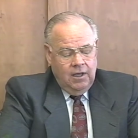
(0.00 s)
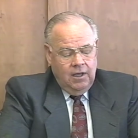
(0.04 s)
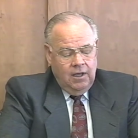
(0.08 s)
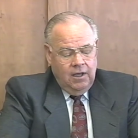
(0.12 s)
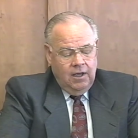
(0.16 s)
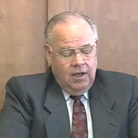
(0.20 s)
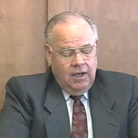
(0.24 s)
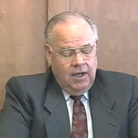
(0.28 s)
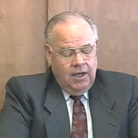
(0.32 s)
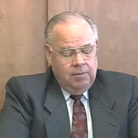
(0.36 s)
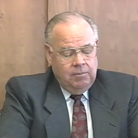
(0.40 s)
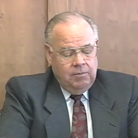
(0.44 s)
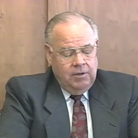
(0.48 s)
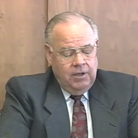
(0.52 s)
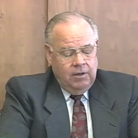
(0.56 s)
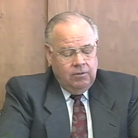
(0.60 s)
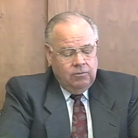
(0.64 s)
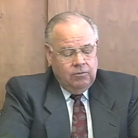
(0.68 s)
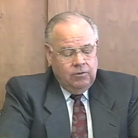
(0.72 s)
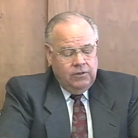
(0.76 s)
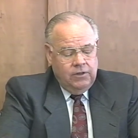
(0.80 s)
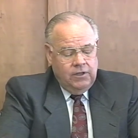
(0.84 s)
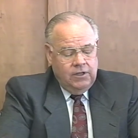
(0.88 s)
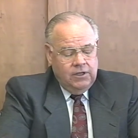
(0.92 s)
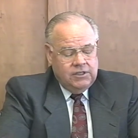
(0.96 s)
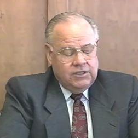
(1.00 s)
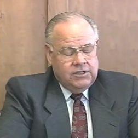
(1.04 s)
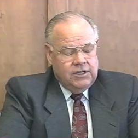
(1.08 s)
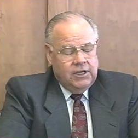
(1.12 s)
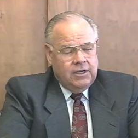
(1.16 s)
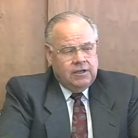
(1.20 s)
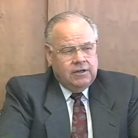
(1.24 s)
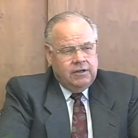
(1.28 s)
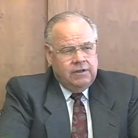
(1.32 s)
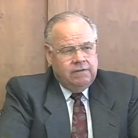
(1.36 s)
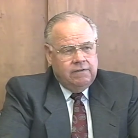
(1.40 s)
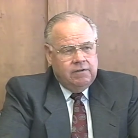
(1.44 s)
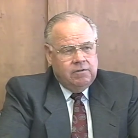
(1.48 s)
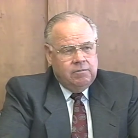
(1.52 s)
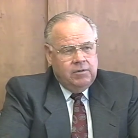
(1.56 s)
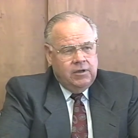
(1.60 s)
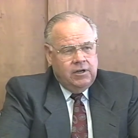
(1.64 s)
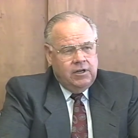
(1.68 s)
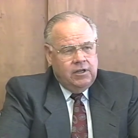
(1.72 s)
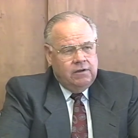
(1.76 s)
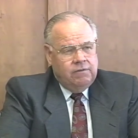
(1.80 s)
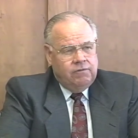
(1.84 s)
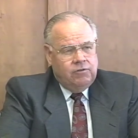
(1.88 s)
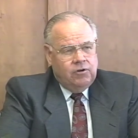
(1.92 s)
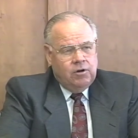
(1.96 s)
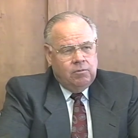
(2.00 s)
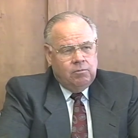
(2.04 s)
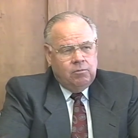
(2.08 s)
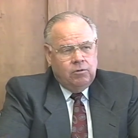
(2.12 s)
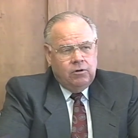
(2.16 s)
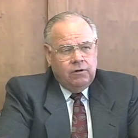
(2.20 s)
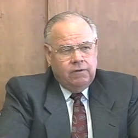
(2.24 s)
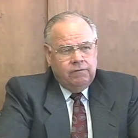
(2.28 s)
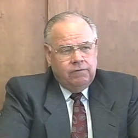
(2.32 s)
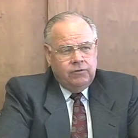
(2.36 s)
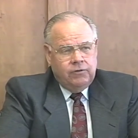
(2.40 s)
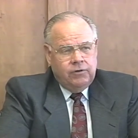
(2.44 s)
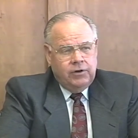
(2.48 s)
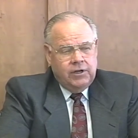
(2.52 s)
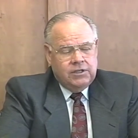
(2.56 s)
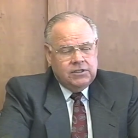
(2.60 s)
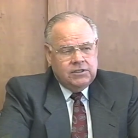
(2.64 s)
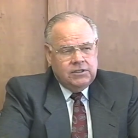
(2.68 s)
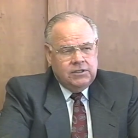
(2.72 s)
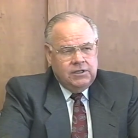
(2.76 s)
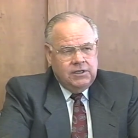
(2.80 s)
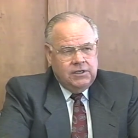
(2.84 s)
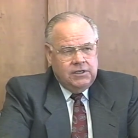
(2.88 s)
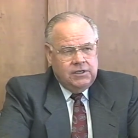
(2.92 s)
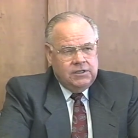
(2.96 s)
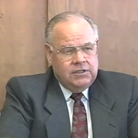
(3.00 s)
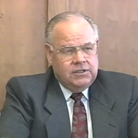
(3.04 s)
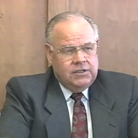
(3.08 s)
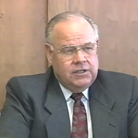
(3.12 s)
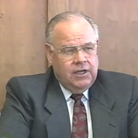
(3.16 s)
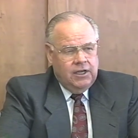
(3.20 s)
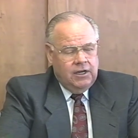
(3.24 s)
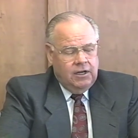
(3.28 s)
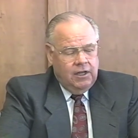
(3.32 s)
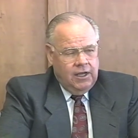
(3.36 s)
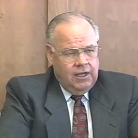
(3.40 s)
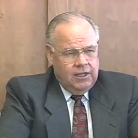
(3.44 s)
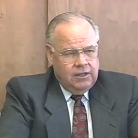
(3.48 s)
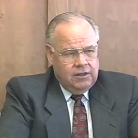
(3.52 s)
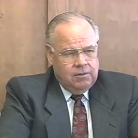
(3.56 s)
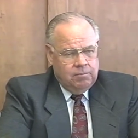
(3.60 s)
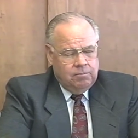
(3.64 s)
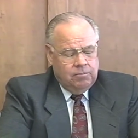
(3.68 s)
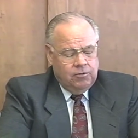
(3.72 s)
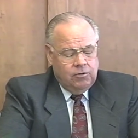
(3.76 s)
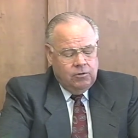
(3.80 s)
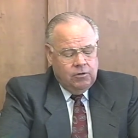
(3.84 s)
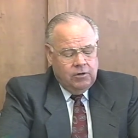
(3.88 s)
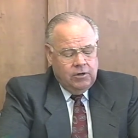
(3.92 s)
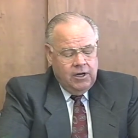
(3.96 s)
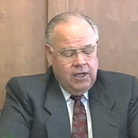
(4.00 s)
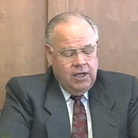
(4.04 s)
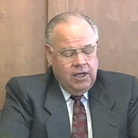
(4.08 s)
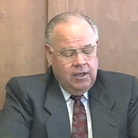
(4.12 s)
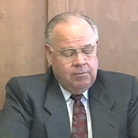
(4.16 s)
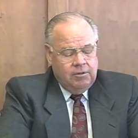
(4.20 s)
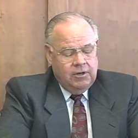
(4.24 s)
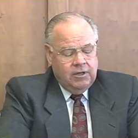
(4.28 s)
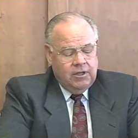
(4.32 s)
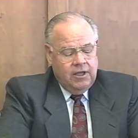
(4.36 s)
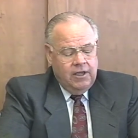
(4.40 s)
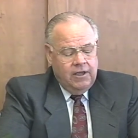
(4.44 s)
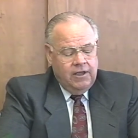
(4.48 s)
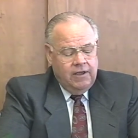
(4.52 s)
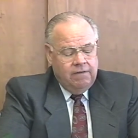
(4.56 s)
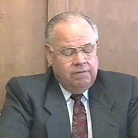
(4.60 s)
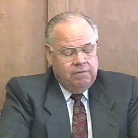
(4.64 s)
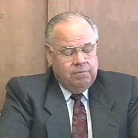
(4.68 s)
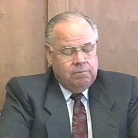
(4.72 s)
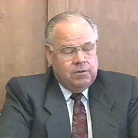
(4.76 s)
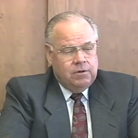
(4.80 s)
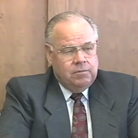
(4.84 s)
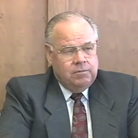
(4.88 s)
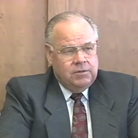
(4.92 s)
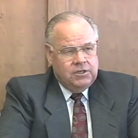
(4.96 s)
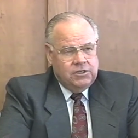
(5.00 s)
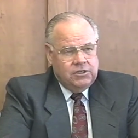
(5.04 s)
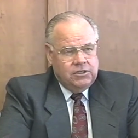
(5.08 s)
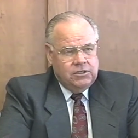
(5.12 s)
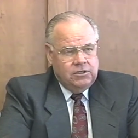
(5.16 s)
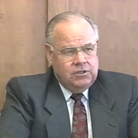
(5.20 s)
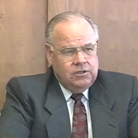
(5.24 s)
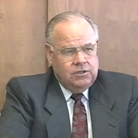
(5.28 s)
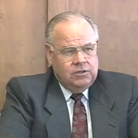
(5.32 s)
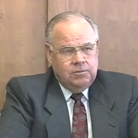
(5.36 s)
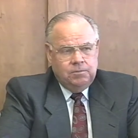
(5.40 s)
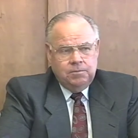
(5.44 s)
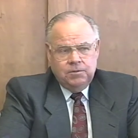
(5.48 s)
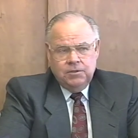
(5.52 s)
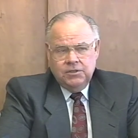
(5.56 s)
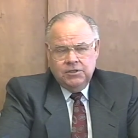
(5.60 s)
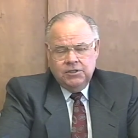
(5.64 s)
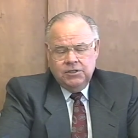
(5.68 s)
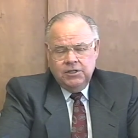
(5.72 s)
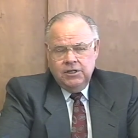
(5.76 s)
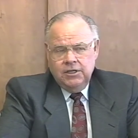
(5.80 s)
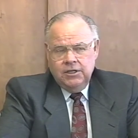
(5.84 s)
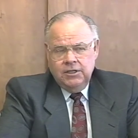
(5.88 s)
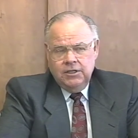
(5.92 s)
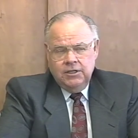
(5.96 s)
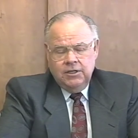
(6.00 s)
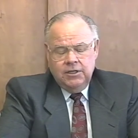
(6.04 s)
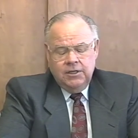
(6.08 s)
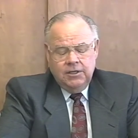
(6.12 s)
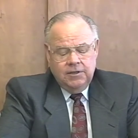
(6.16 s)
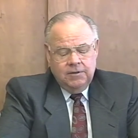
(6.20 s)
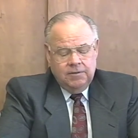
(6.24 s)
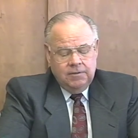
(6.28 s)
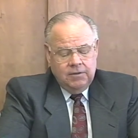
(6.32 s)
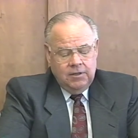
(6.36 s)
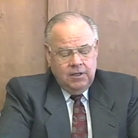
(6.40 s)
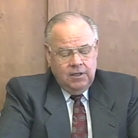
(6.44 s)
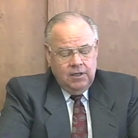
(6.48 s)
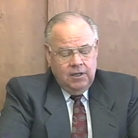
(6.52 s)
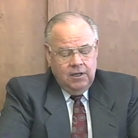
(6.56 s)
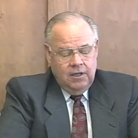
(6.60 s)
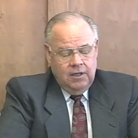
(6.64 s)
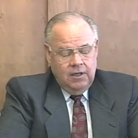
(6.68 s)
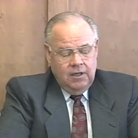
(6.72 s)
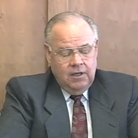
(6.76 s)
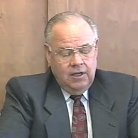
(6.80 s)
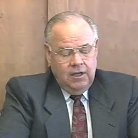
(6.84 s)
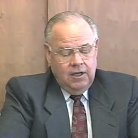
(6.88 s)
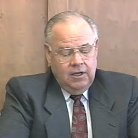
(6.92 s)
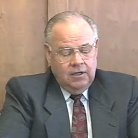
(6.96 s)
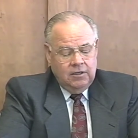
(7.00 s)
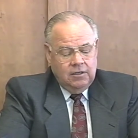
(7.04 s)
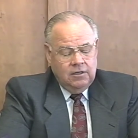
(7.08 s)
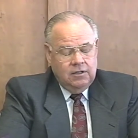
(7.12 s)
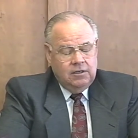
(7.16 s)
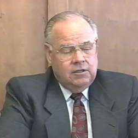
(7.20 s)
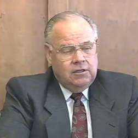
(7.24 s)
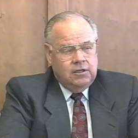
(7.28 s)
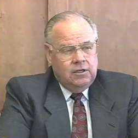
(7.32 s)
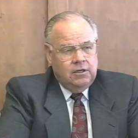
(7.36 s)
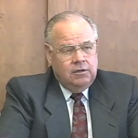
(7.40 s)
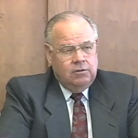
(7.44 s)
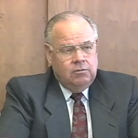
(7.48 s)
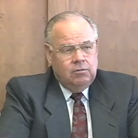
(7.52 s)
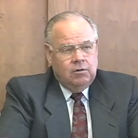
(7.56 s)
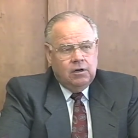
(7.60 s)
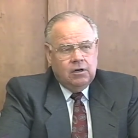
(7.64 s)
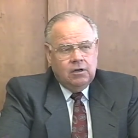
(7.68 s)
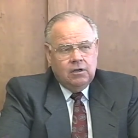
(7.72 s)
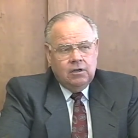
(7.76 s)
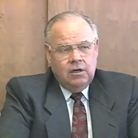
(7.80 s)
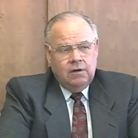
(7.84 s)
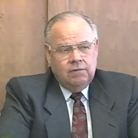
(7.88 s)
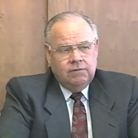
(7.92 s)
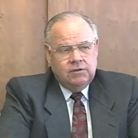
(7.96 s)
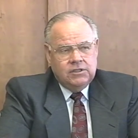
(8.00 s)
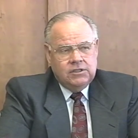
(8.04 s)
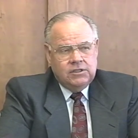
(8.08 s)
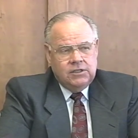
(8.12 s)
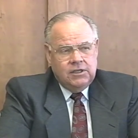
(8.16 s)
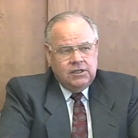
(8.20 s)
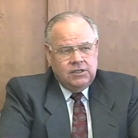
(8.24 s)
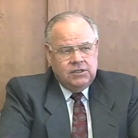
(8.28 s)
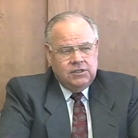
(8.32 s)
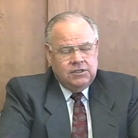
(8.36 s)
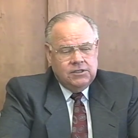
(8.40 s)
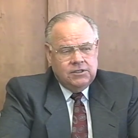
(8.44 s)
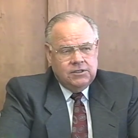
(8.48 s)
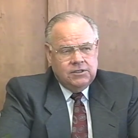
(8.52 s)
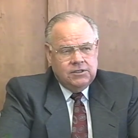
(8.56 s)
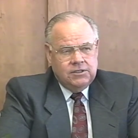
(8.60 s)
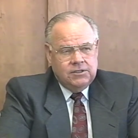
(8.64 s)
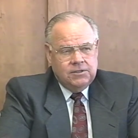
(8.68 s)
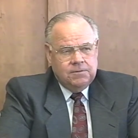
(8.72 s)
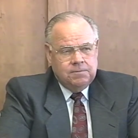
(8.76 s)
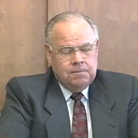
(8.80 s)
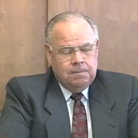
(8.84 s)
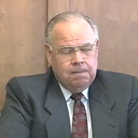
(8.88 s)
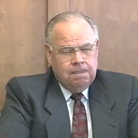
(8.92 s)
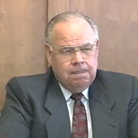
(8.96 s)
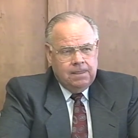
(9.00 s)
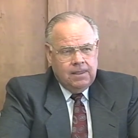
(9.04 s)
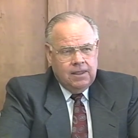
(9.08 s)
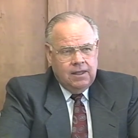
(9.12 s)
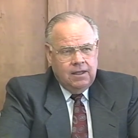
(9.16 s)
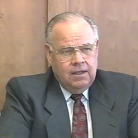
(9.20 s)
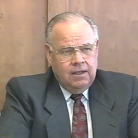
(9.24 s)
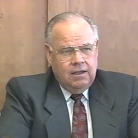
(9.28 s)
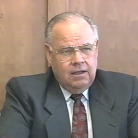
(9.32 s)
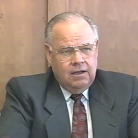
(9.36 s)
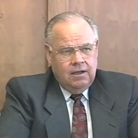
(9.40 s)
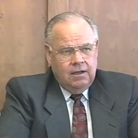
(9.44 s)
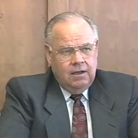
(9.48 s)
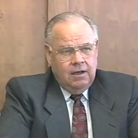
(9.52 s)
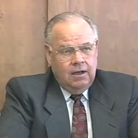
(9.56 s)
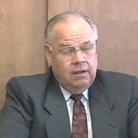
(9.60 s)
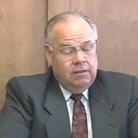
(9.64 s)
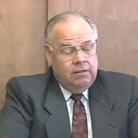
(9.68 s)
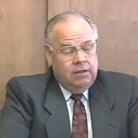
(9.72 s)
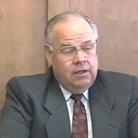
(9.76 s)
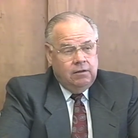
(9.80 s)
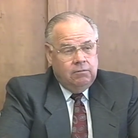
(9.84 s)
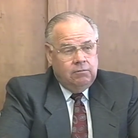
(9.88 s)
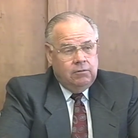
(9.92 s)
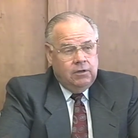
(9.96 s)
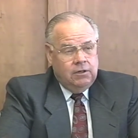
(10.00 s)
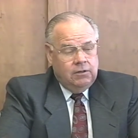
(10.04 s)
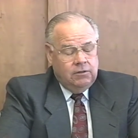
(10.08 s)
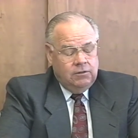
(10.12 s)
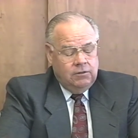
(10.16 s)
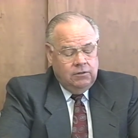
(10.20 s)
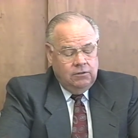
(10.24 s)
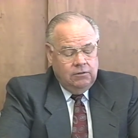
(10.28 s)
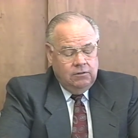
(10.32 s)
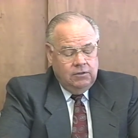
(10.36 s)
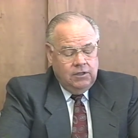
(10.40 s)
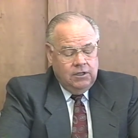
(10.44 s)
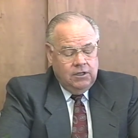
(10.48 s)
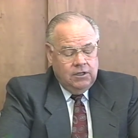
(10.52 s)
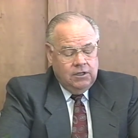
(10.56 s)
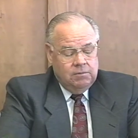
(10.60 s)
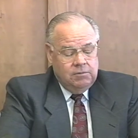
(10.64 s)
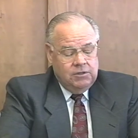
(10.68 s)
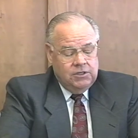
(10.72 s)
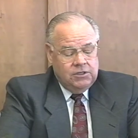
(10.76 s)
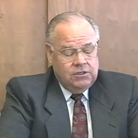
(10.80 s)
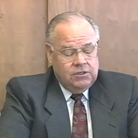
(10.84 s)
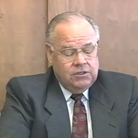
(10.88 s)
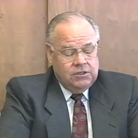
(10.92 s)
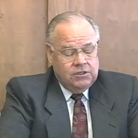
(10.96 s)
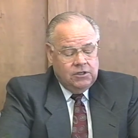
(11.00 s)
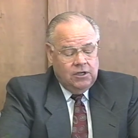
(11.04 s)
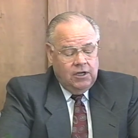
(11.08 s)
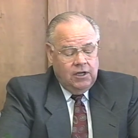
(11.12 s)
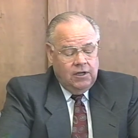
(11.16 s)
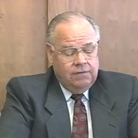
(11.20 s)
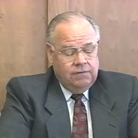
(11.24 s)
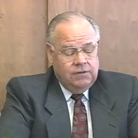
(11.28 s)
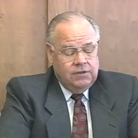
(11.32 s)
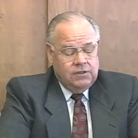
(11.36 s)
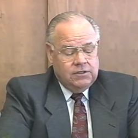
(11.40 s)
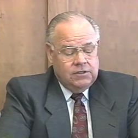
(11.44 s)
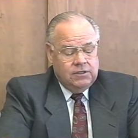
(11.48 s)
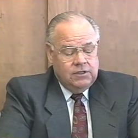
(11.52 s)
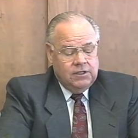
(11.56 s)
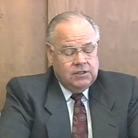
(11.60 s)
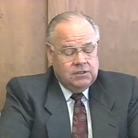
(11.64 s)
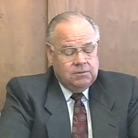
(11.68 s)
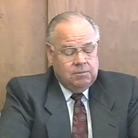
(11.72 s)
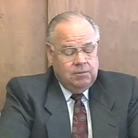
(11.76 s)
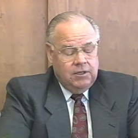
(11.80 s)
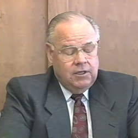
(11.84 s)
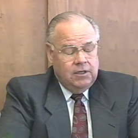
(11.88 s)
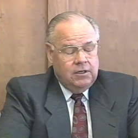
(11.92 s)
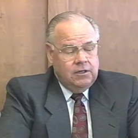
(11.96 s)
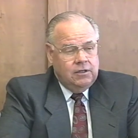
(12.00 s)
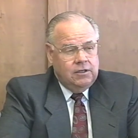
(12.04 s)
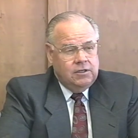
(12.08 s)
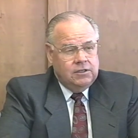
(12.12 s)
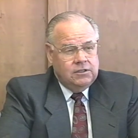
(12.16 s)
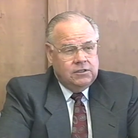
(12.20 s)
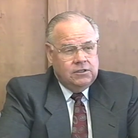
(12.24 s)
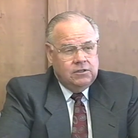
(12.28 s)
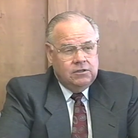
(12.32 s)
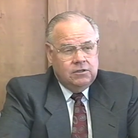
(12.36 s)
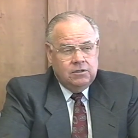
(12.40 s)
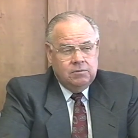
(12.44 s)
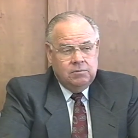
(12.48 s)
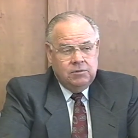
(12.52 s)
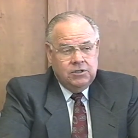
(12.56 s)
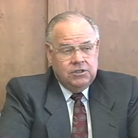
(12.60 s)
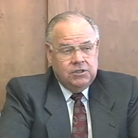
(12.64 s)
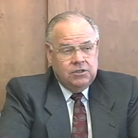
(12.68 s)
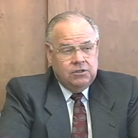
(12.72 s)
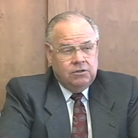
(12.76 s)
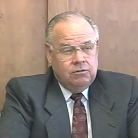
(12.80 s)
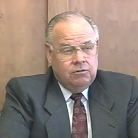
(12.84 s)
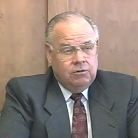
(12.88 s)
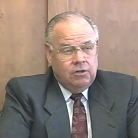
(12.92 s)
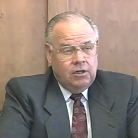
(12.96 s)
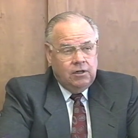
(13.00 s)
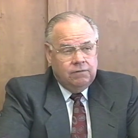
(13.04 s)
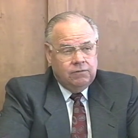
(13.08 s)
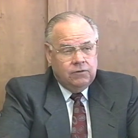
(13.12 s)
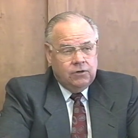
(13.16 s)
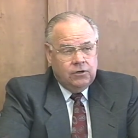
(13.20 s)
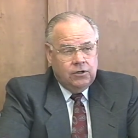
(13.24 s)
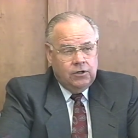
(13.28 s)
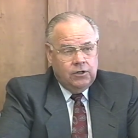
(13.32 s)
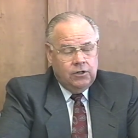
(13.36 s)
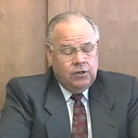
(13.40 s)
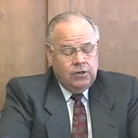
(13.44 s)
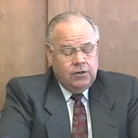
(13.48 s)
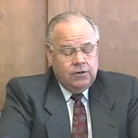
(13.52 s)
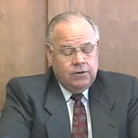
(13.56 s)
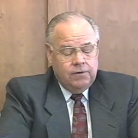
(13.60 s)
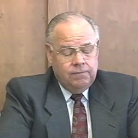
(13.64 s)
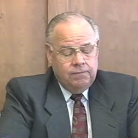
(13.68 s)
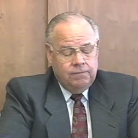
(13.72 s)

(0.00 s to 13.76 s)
I met with the Executive Committee of our Board of Trustees. They liked the program and gave permission to proceed and continue our conversations. I then went to the commissioner's office and explained this to Commissioner Rolfe Kerr.